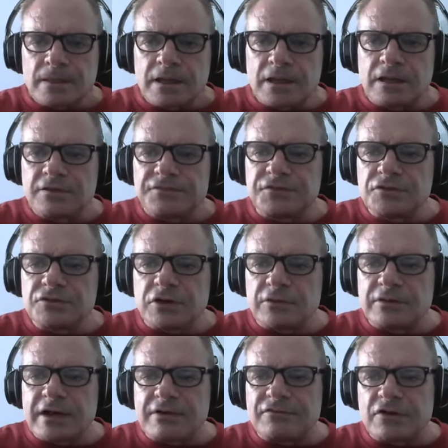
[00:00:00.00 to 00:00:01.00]
If you
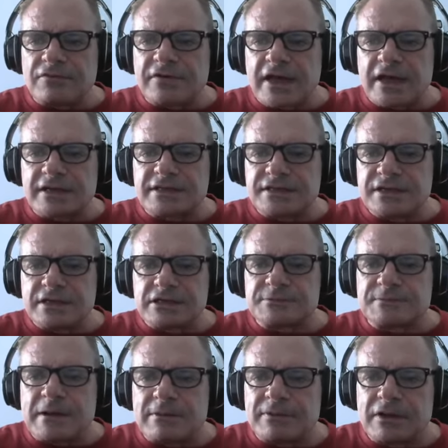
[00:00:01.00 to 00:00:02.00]
don't have your vaccine, it's
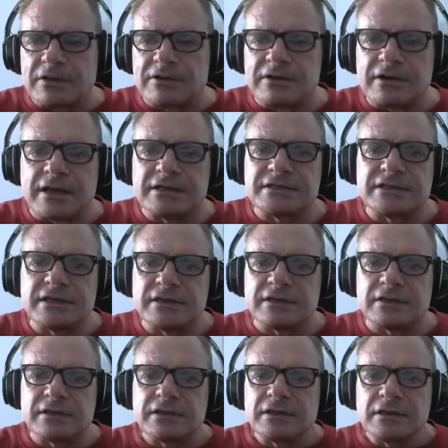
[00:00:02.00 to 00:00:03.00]
probably a good
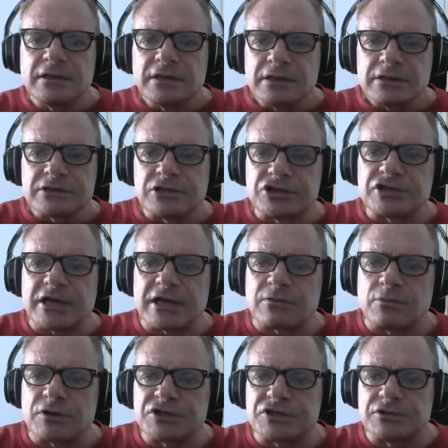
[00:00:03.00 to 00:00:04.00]
idea to
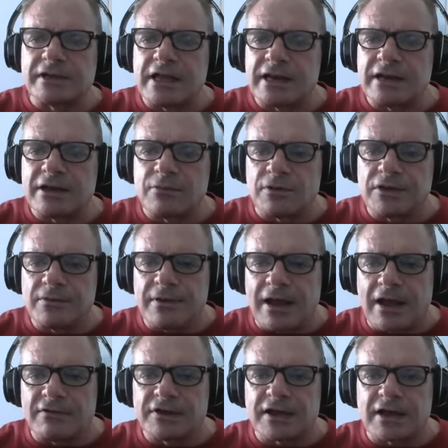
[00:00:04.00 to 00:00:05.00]
check what you're getting, what you
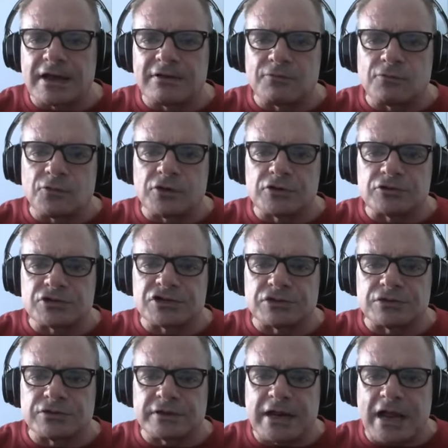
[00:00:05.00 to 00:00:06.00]
haven't gotten, what your
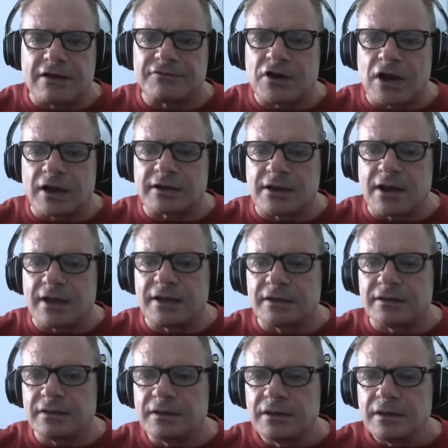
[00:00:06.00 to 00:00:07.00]
children have not
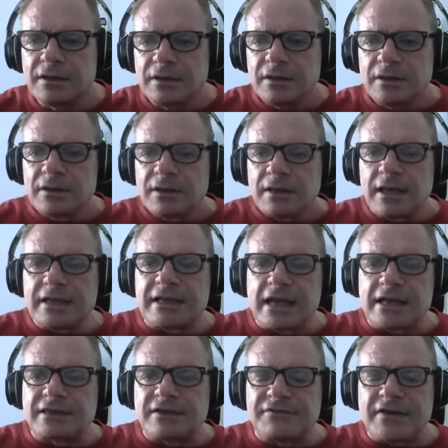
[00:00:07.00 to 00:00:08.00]
gotten, and
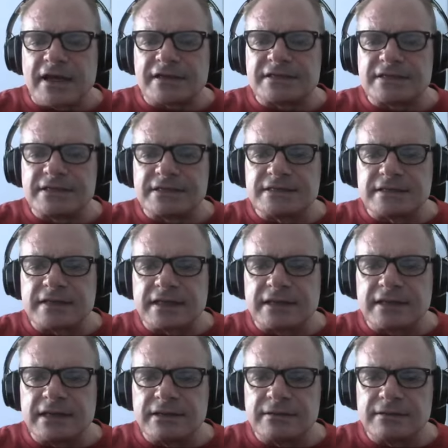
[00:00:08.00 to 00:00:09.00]
get the vaccines that they
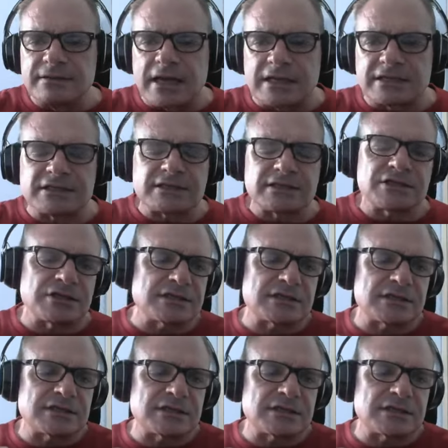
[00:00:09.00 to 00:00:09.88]
need. That's just,